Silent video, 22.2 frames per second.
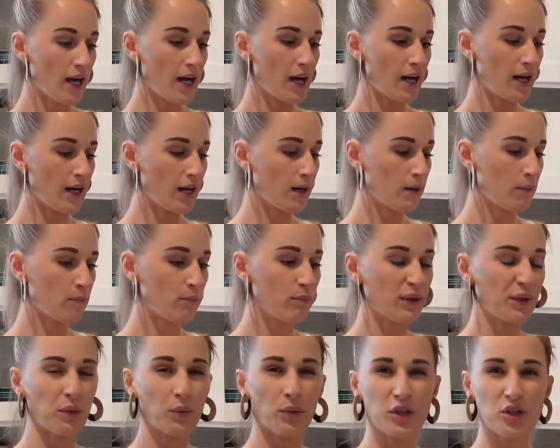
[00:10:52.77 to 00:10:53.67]

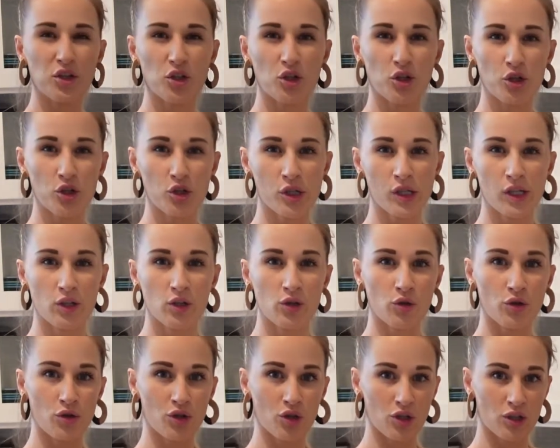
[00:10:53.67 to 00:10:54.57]
but what you usually do
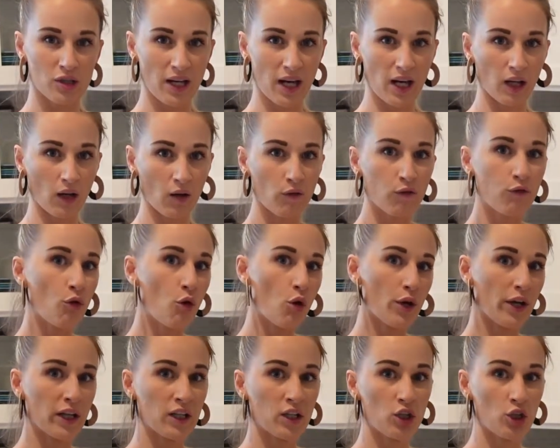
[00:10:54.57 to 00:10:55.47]
is you take a
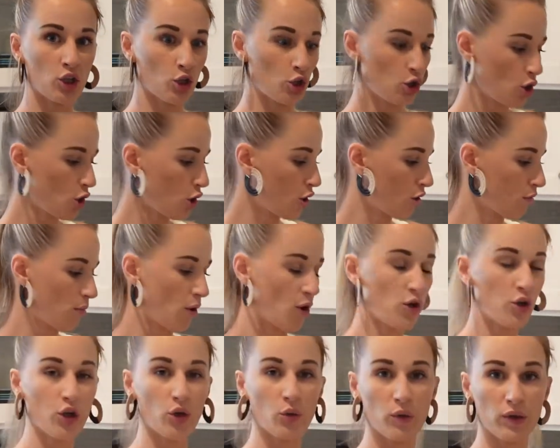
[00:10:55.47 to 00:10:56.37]
fork and you
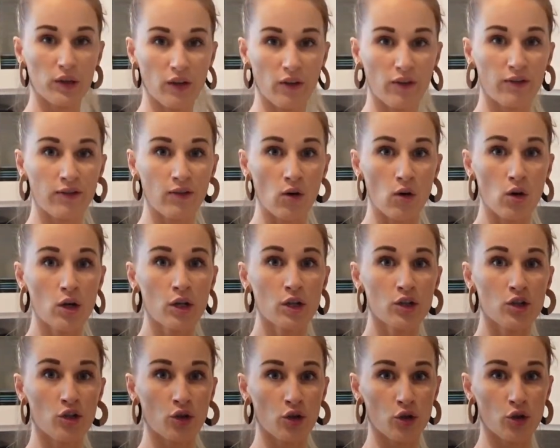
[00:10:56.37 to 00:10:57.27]
poke it with the
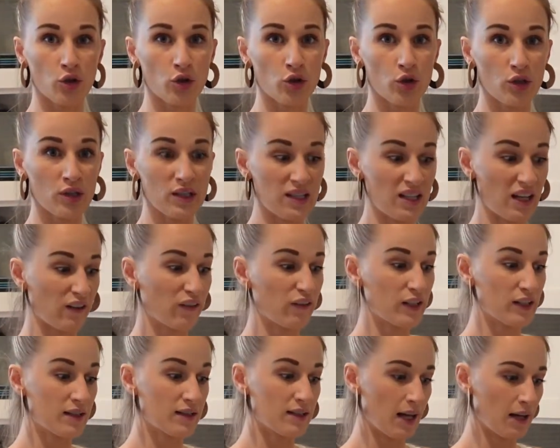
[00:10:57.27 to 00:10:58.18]
fork to see if
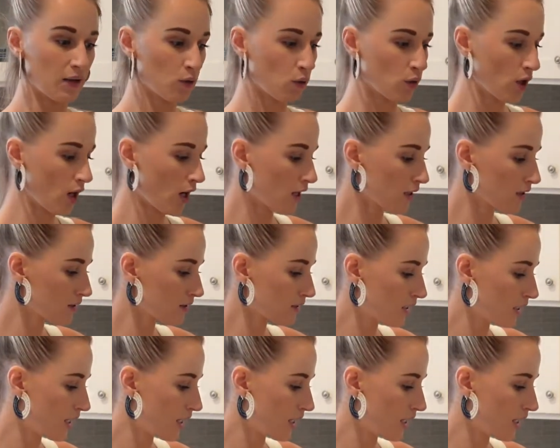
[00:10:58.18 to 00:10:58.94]
it's done or not.